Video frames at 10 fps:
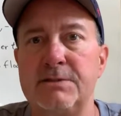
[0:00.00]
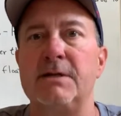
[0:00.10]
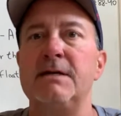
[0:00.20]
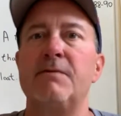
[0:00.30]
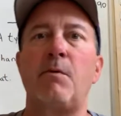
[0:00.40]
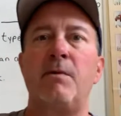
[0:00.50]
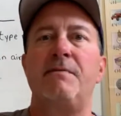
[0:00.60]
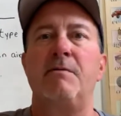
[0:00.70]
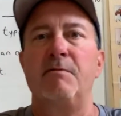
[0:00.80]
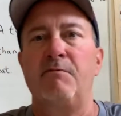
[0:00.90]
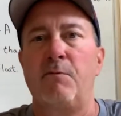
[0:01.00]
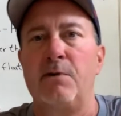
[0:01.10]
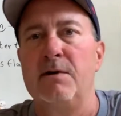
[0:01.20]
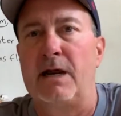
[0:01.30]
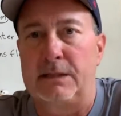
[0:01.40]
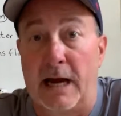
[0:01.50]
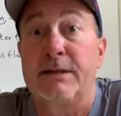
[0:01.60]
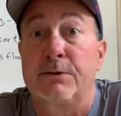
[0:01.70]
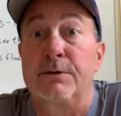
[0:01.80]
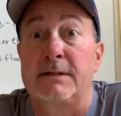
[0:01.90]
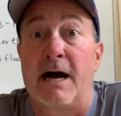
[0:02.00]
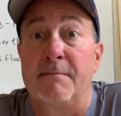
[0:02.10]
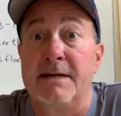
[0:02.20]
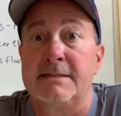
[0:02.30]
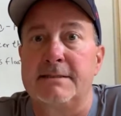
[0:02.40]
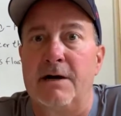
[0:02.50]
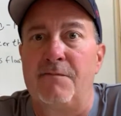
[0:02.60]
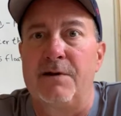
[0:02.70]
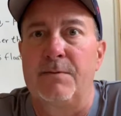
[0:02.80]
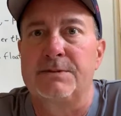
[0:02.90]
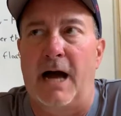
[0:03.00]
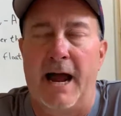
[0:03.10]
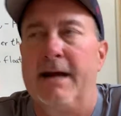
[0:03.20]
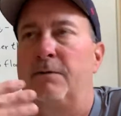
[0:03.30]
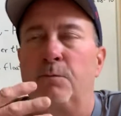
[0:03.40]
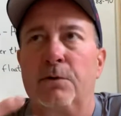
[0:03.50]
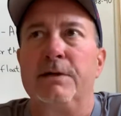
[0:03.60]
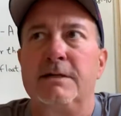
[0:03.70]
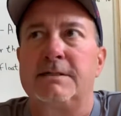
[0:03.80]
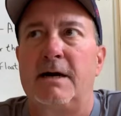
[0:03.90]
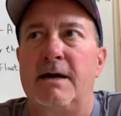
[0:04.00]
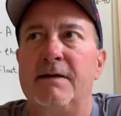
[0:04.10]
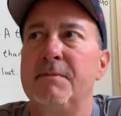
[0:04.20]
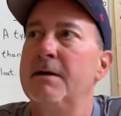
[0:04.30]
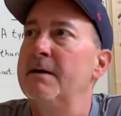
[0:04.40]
So I never read that one before, and I learned a lot myself, and I had a really good time